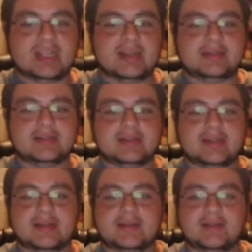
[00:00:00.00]
And
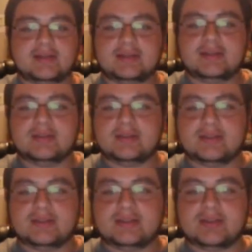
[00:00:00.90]

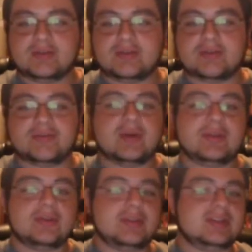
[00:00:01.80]
so there are a few
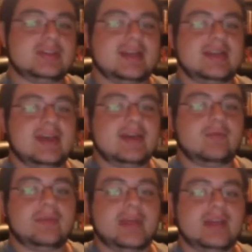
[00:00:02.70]
other things like
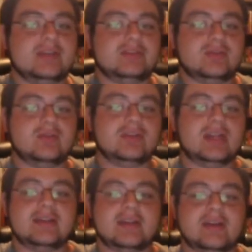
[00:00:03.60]
that where it managed to hold
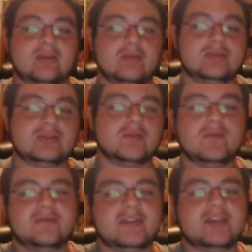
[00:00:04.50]
on to that old
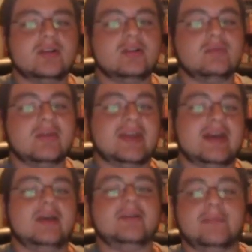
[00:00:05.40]
school feel
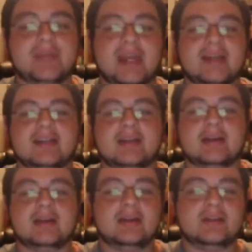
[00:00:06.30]
without
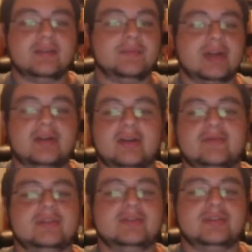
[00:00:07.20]
abandoning the better
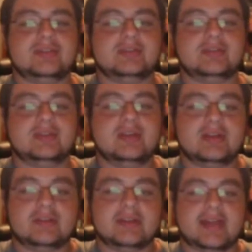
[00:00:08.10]
evolutions
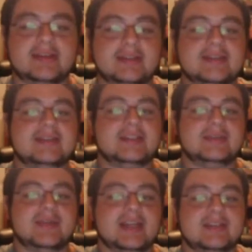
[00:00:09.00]
that D&D
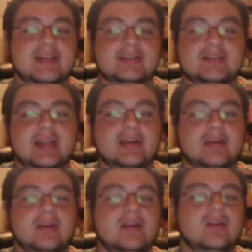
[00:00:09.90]
has made since
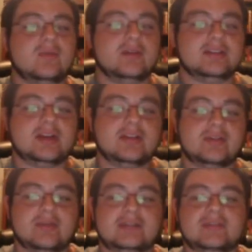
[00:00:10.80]
then, whereas
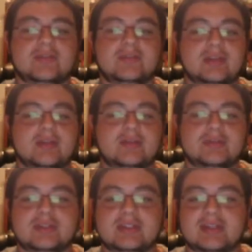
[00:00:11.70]
other retro
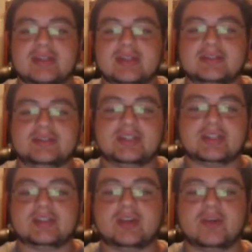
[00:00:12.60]
clones
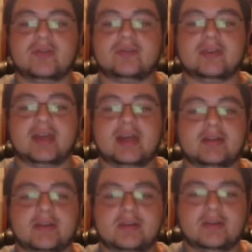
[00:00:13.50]
just go for
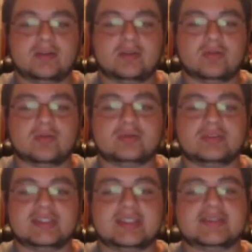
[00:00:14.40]
that
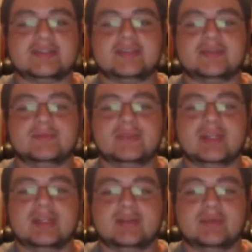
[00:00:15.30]
old system
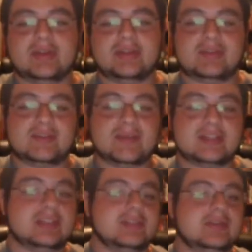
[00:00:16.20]
with,
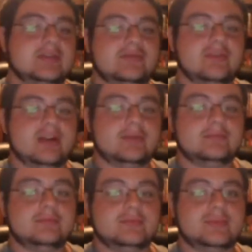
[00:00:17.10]
especially
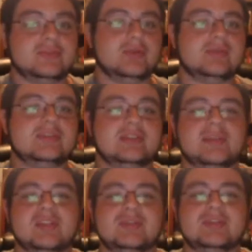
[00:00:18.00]
from the view of
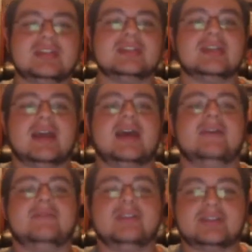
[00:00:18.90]
somebody who doesn't
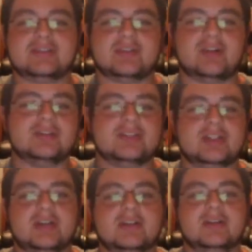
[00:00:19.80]
have
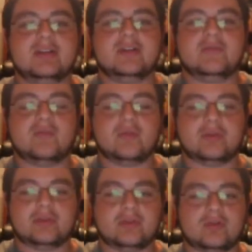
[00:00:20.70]
nostalgia
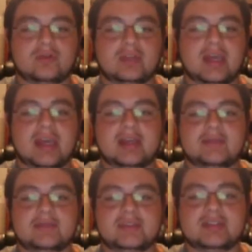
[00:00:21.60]
for the old
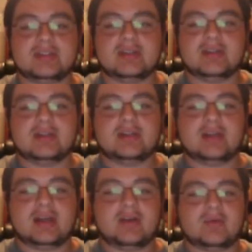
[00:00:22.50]
games,
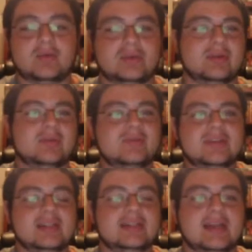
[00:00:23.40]
where they
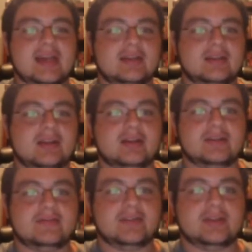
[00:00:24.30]
really had a
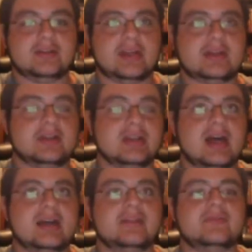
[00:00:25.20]
clunky feel that a
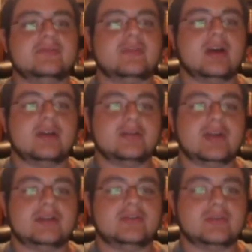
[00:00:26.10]
lot of other
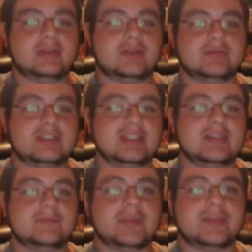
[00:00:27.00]
retro clones
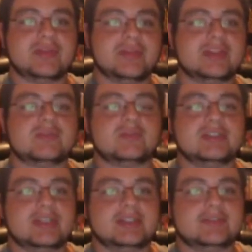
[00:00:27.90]
keep, but this
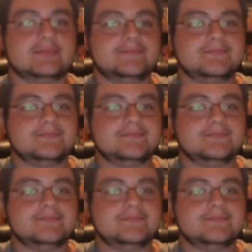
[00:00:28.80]
one doesn't.